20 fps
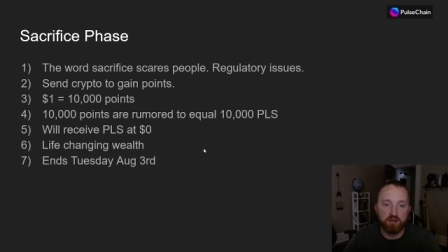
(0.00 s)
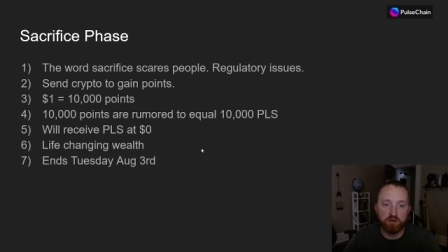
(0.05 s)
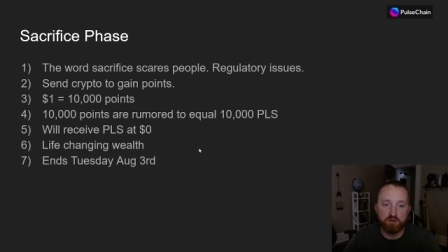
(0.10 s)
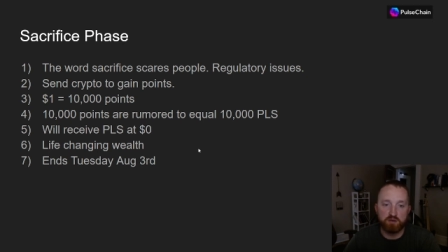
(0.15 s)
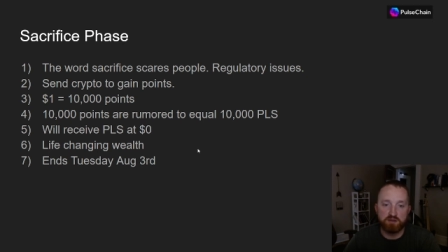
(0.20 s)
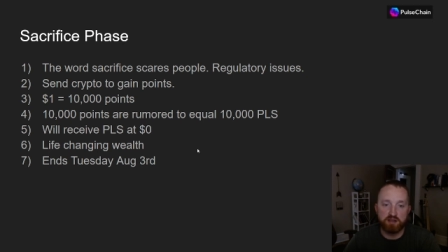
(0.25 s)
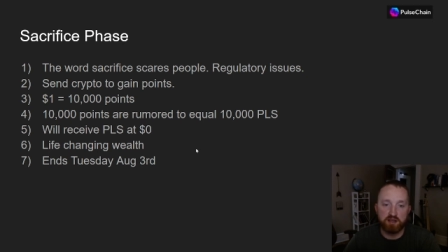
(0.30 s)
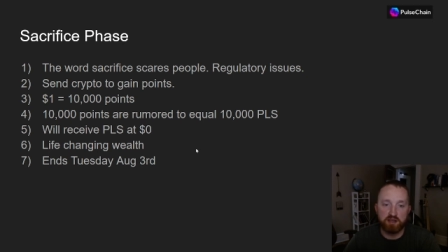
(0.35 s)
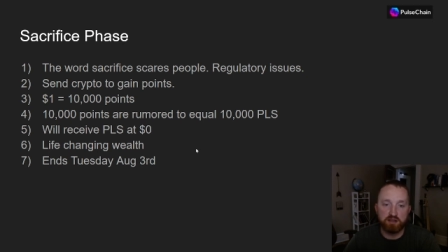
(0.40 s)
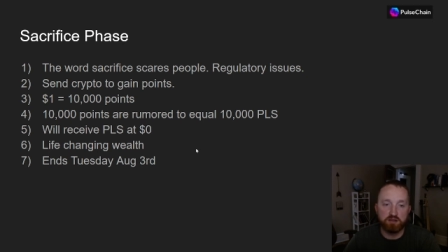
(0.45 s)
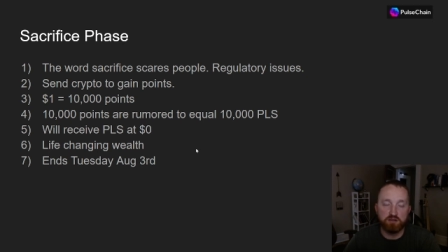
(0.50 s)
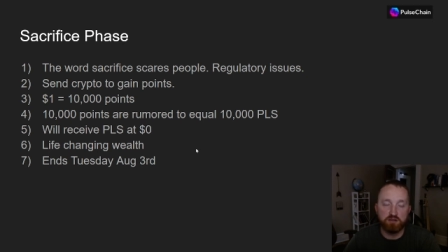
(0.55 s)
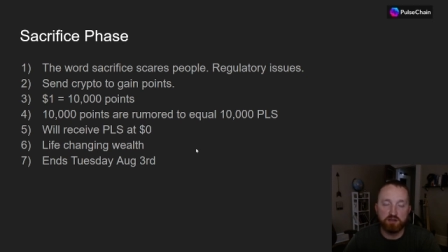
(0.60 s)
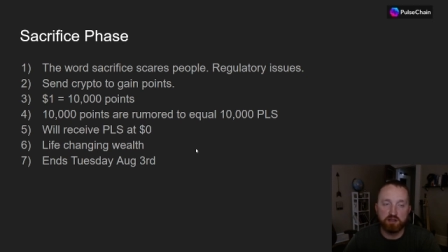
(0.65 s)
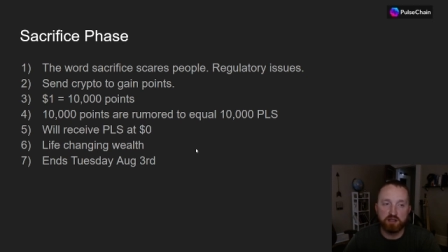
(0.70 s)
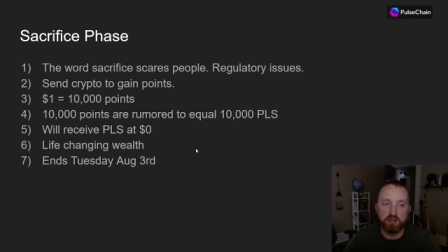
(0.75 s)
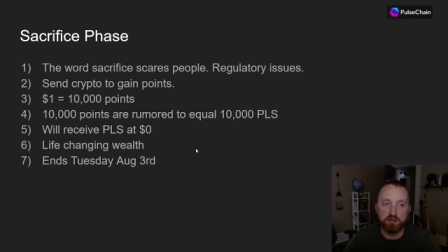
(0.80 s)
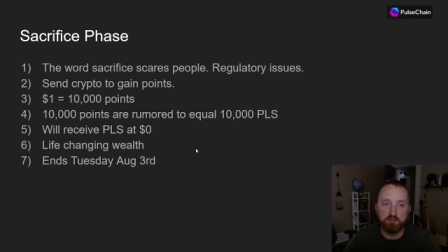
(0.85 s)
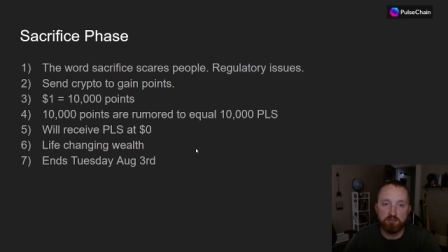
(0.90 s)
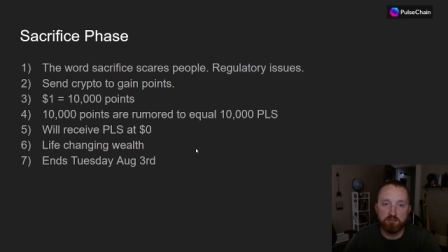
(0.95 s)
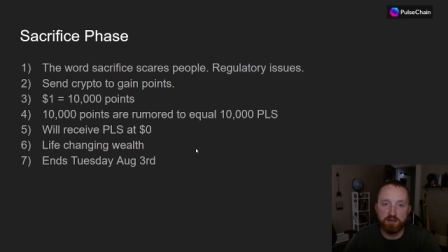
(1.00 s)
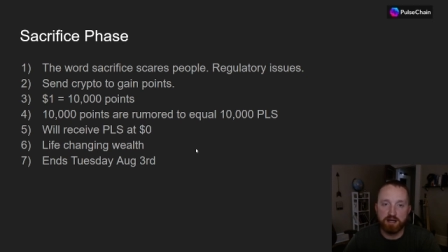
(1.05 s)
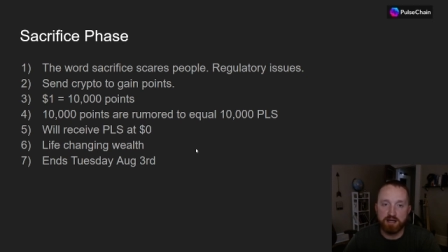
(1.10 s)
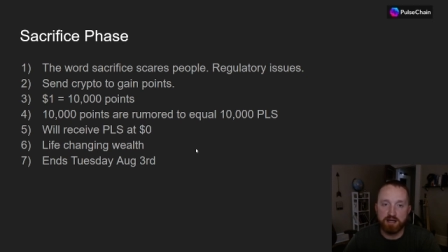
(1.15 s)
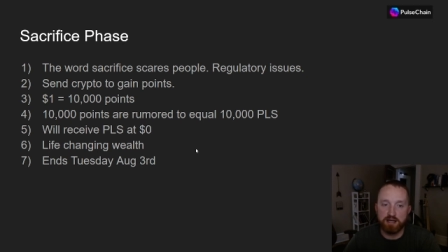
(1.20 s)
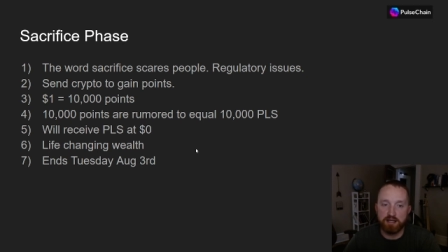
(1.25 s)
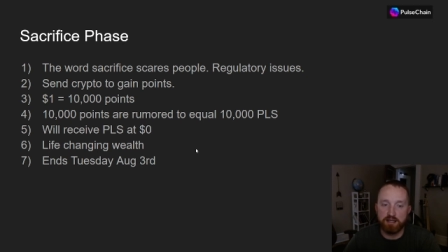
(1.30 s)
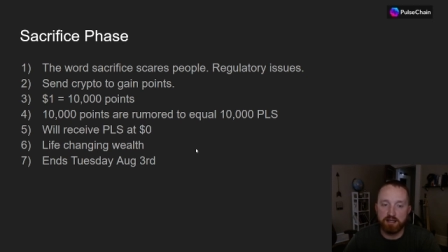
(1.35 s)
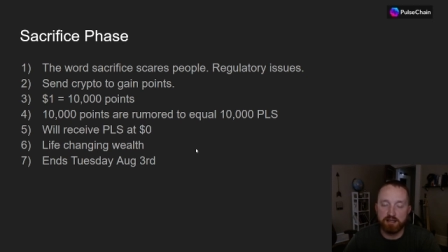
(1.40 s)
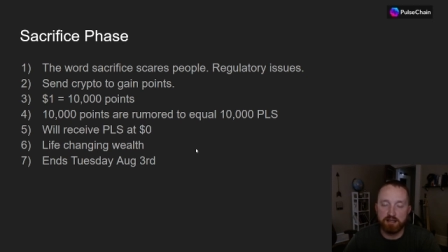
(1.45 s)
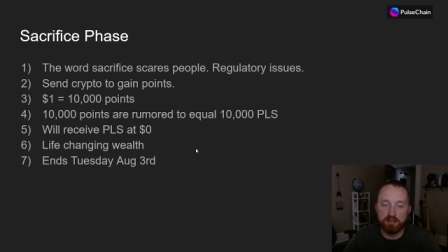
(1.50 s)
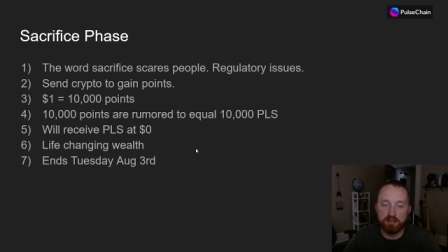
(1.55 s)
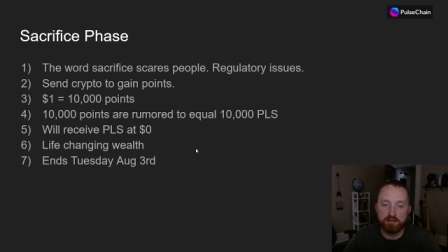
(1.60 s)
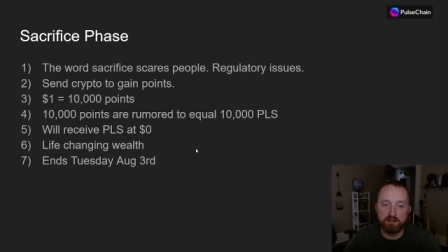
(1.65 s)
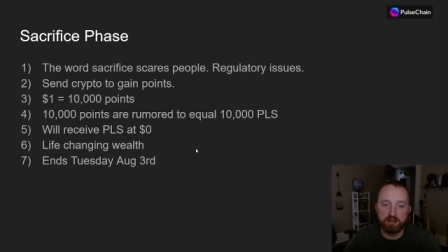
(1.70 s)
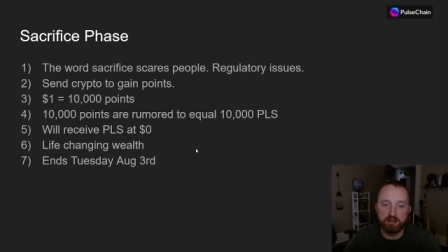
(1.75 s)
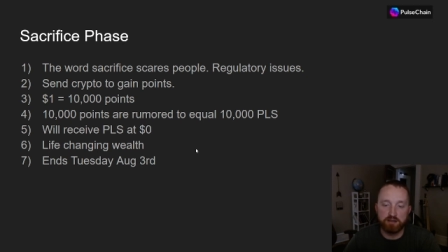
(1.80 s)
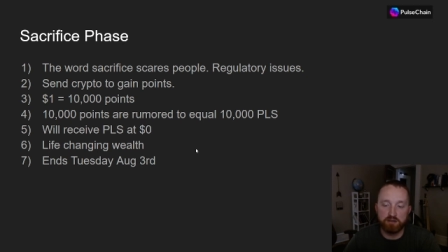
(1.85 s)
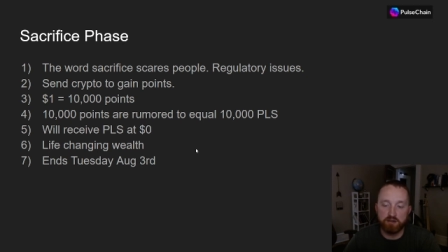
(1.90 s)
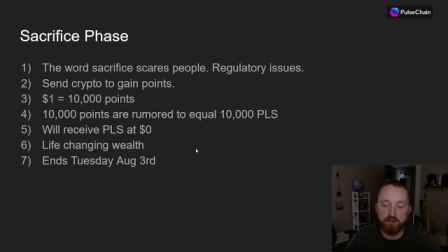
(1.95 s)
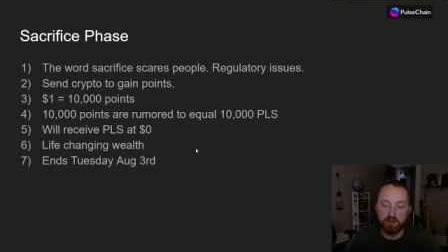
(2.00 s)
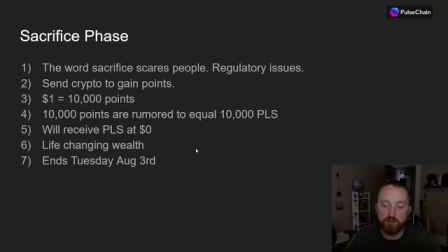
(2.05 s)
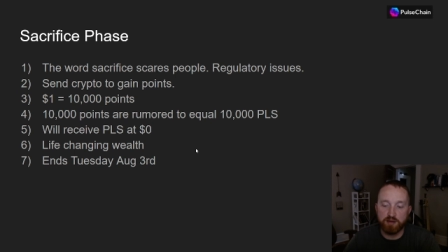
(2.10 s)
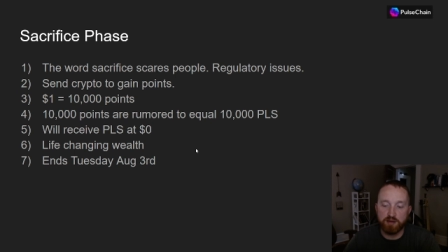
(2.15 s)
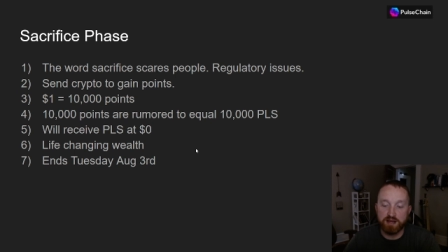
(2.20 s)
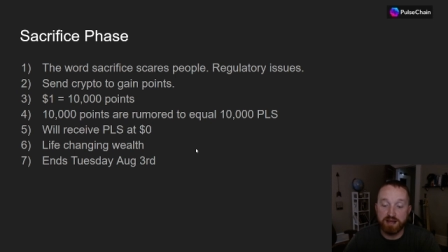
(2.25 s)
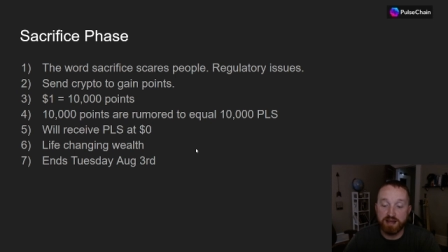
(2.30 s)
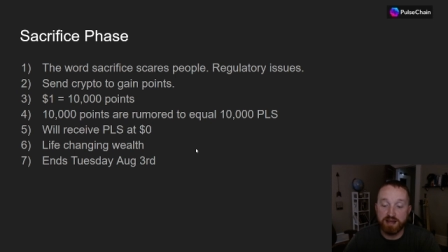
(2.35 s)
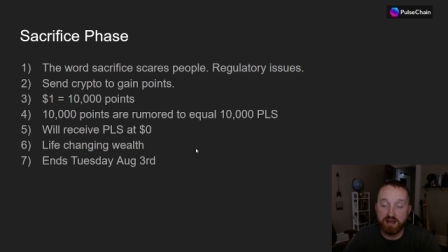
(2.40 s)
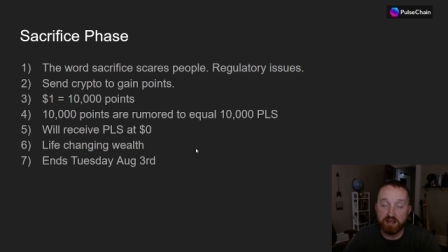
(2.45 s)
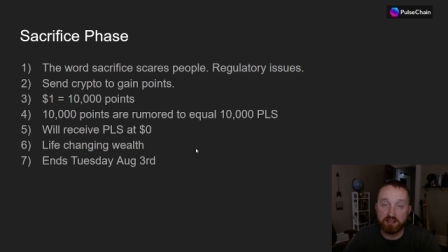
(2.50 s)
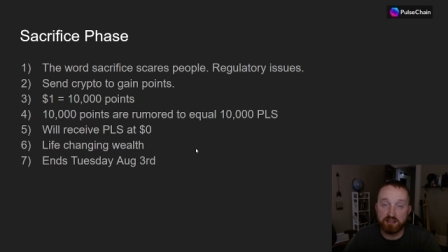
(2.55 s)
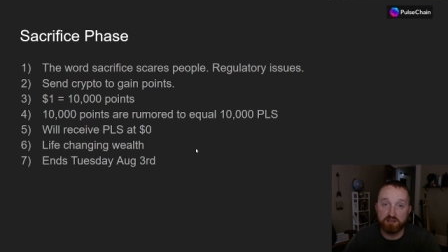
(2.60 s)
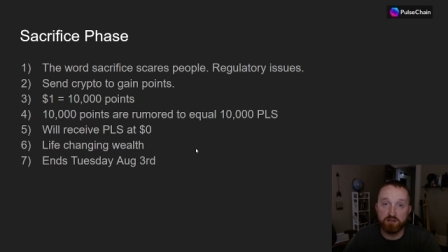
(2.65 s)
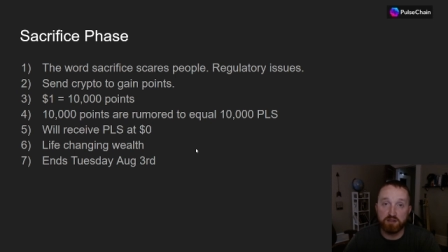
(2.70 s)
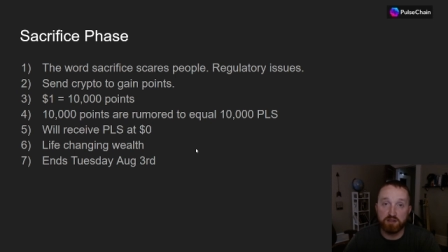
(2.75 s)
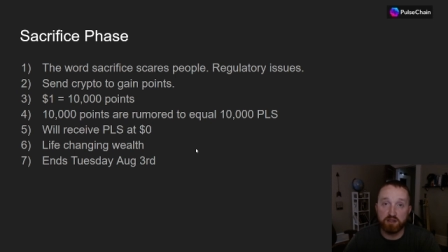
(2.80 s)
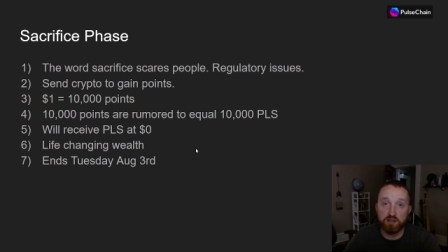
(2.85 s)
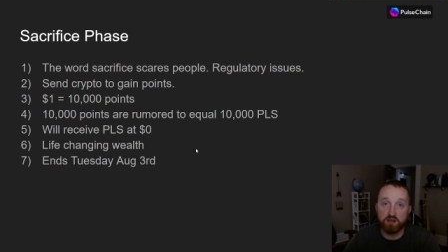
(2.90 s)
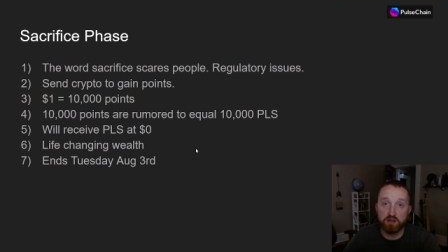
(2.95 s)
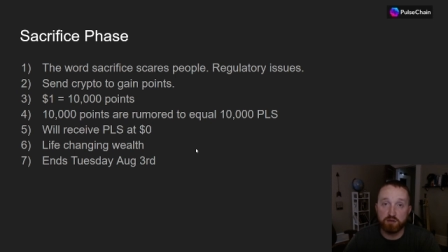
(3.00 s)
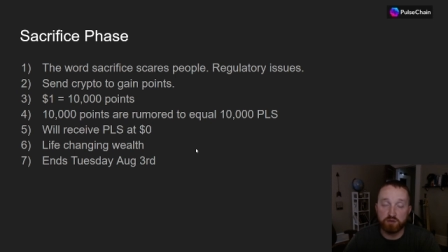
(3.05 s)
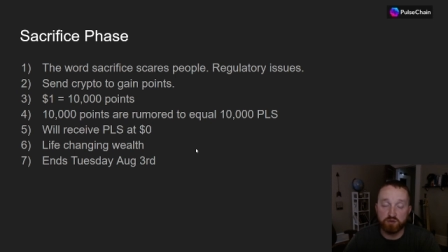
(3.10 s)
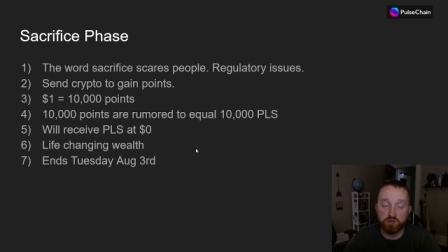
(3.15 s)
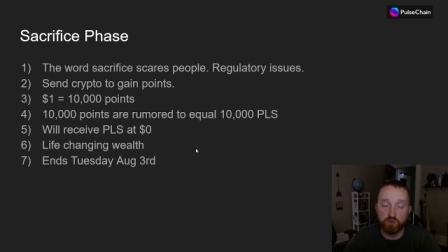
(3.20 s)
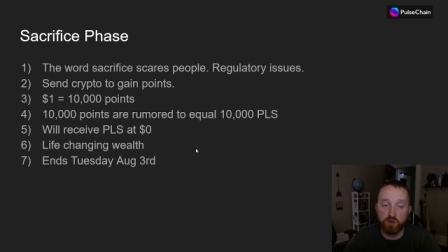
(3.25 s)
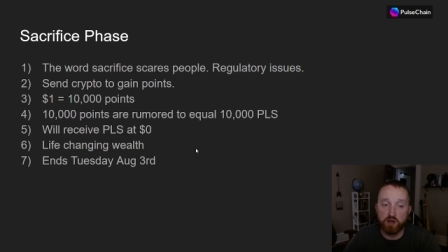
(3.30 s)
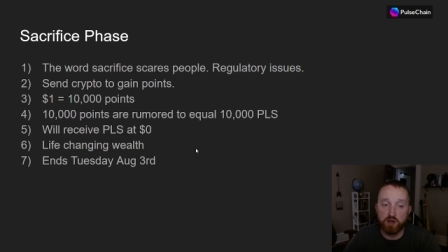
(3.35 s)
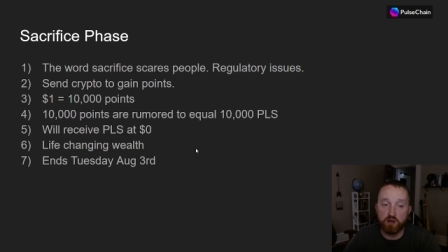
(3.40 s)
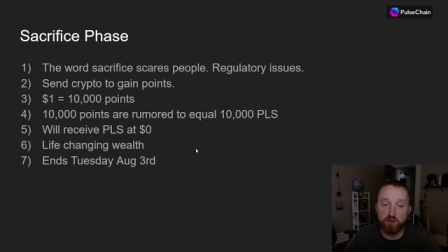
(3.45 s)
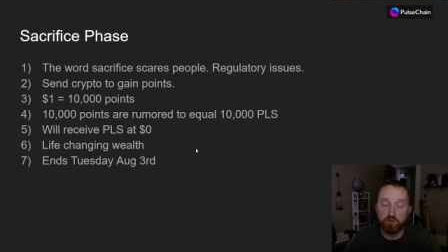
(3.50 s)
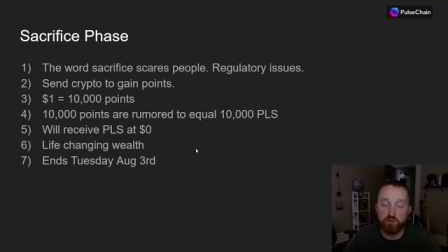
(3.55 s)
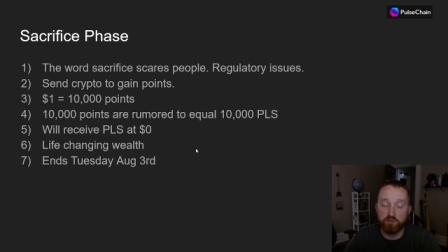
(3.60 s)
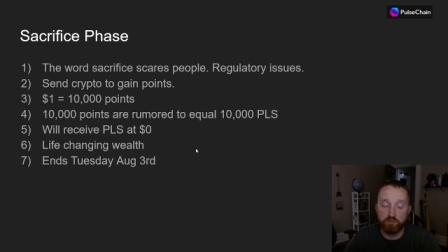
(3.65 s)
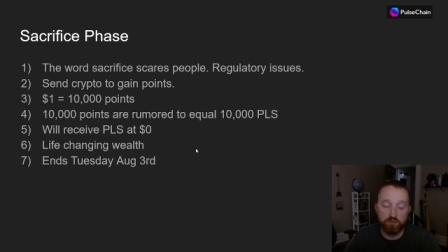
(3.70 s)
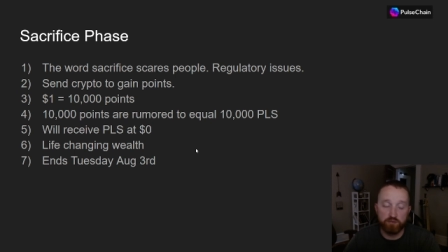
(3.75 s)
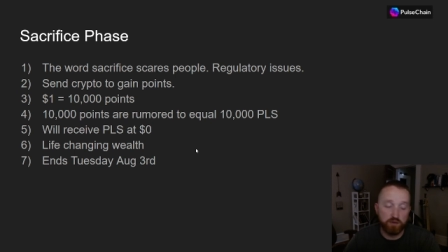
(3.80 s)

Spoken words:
Take a look at my Hex video as well.